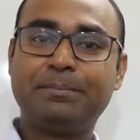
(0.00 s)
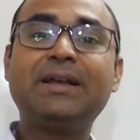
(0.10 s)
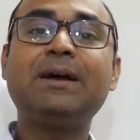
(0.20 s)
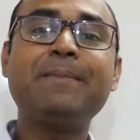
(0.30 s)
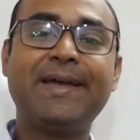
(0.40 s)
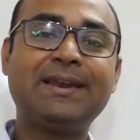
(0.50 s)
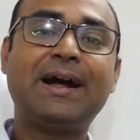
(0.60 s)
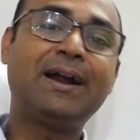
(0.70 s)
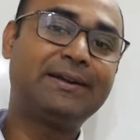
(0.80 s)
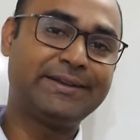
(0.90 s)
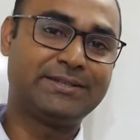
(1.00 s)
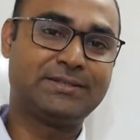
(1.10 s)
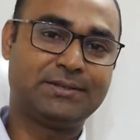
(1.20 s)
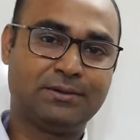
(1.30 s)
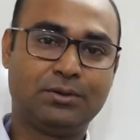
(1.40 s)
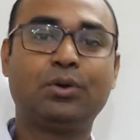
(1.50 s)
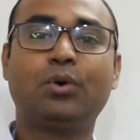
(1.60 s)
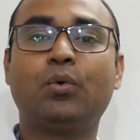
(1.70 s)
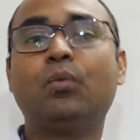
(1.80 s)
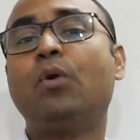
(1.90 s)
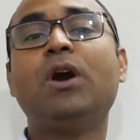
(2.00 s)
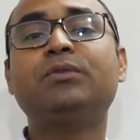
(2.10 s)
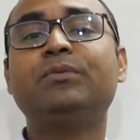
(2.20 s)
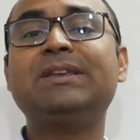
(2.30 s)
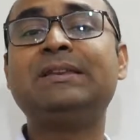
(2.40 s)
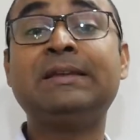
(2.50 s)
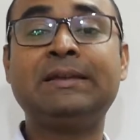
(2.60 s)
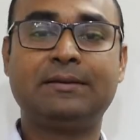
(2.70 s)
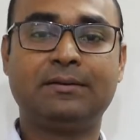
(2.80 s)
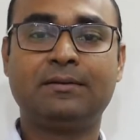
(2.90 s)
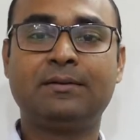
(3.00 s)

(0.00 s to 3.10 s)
become an artist, what we need